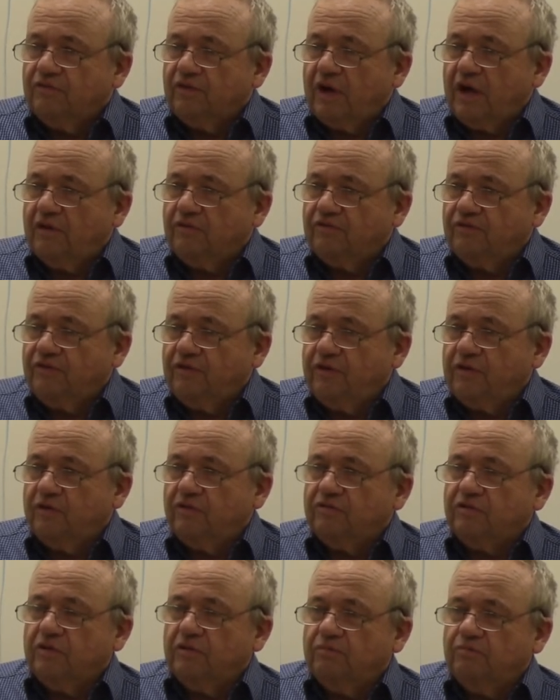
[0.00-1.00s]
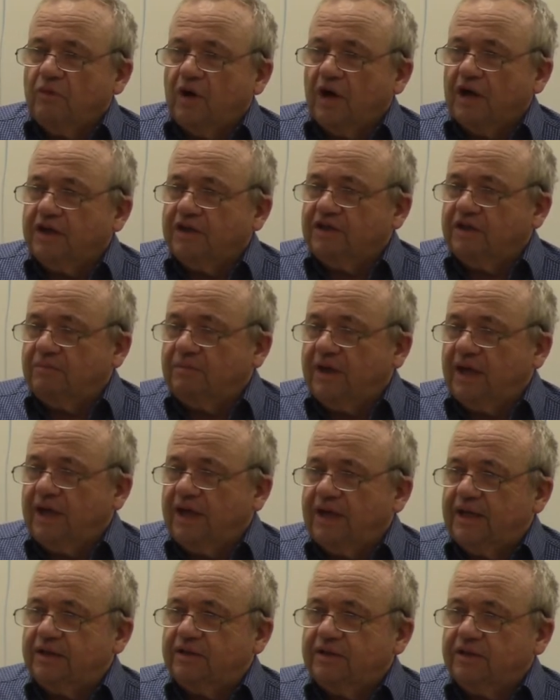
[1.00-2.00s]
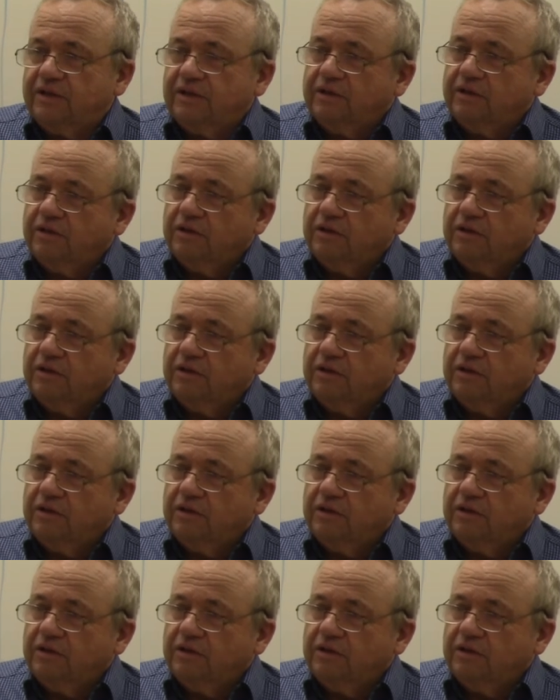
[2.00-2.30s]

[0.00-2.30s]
of you know, market demand and